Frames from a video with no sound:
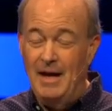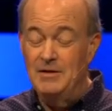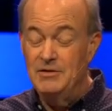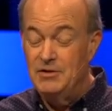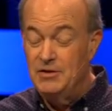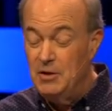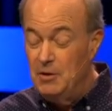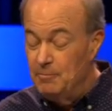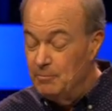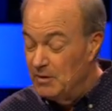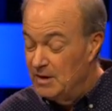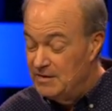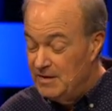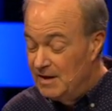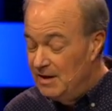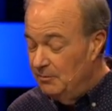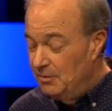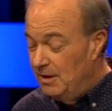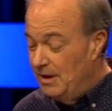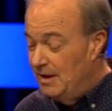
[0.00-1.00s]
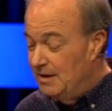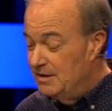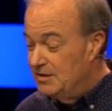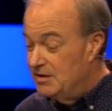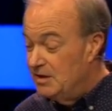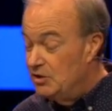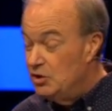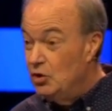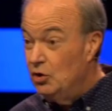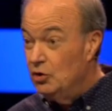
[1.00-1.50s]
And so the thing about
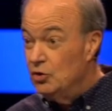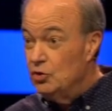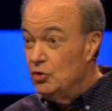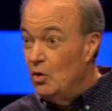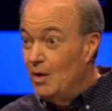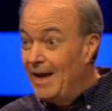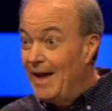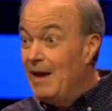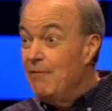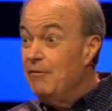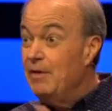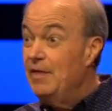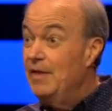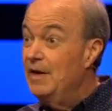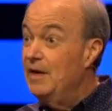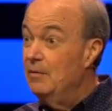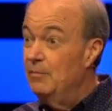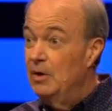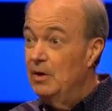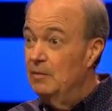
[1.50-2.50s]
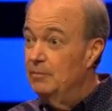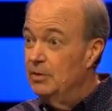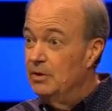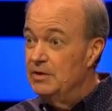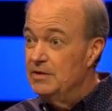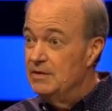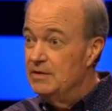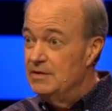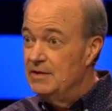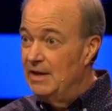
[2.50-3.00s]
anesthesia, you control everything about a
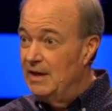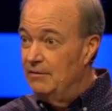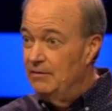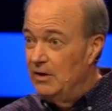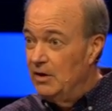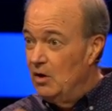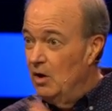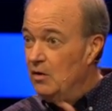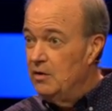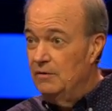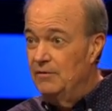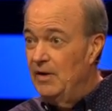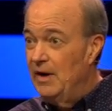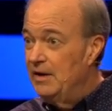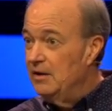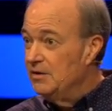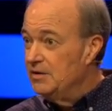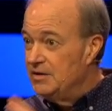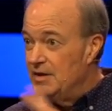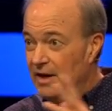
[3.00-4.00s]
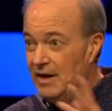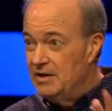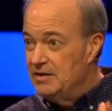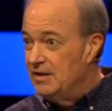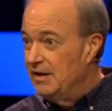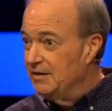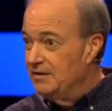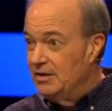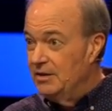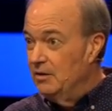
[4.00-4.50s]
person's life, like all their vital
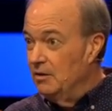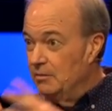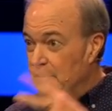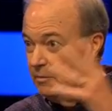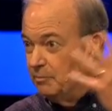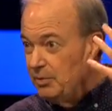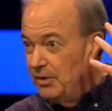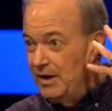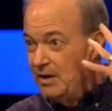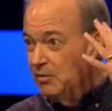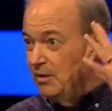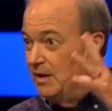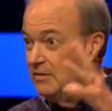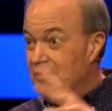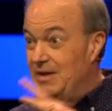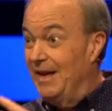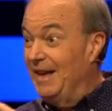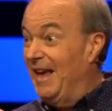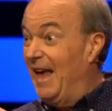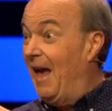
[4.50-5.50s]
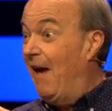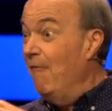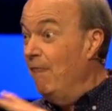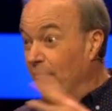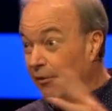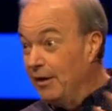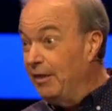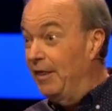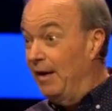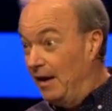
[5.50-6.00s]
signs, like, you know, brain waves, like
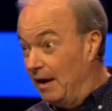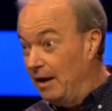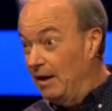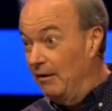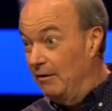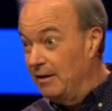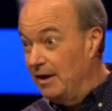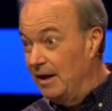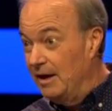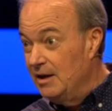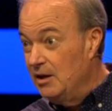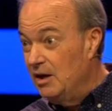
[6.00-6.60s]
everything, okay?